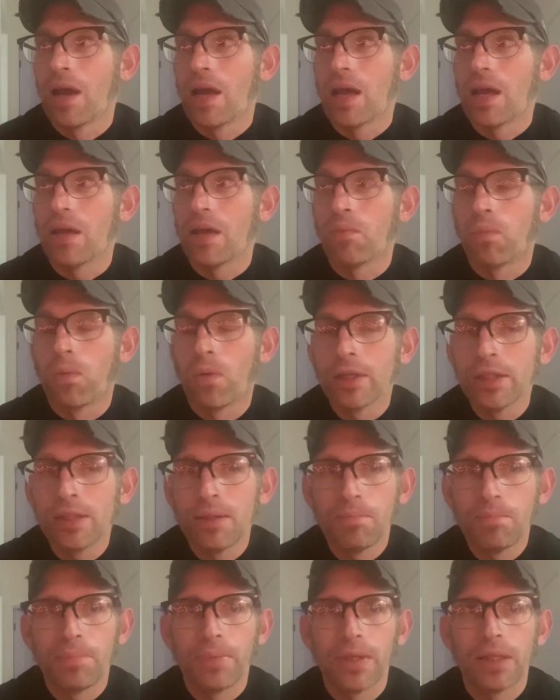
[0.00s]
It
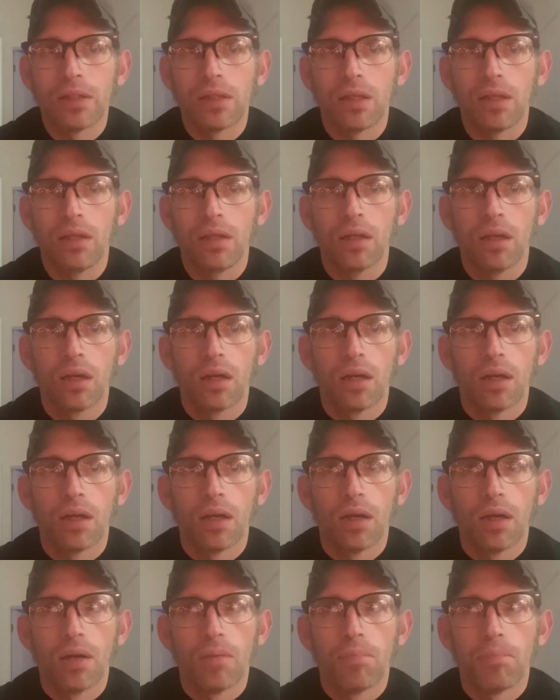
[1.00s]
wasn't busy,
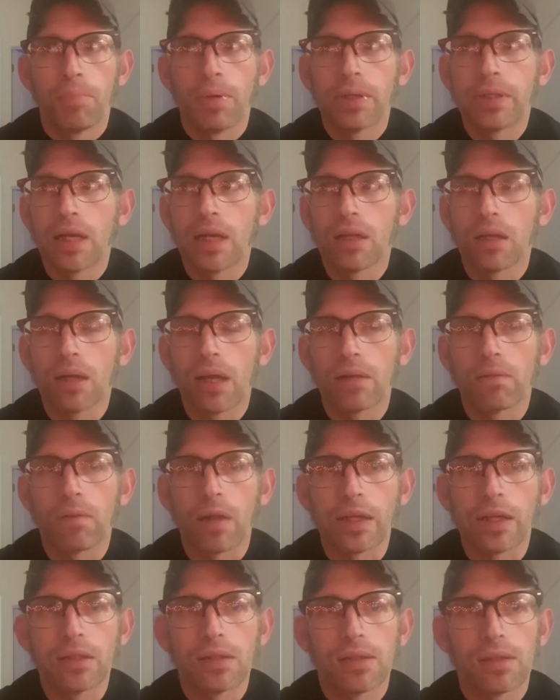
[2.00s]
but they let
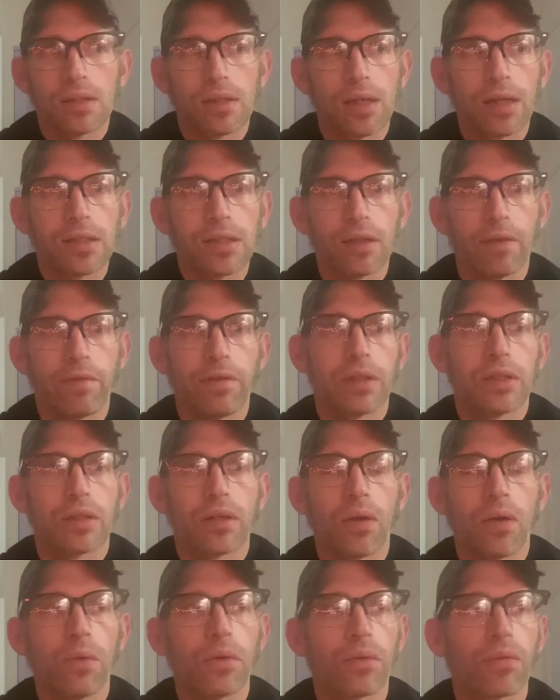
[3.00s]
like 6 of us
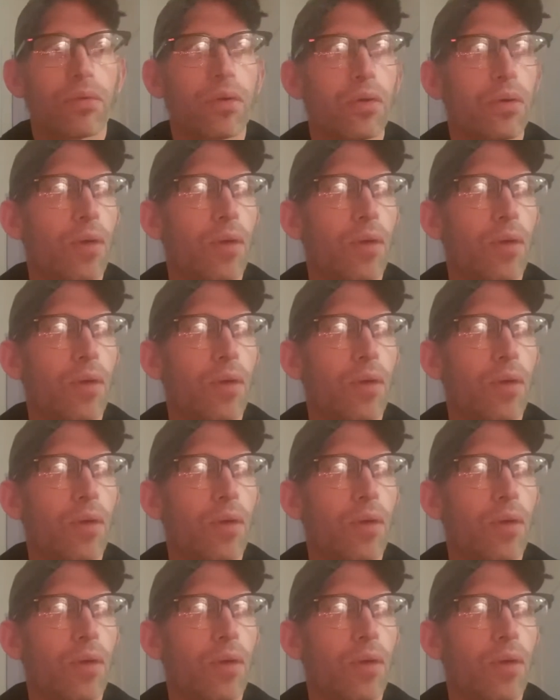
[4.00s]
go through.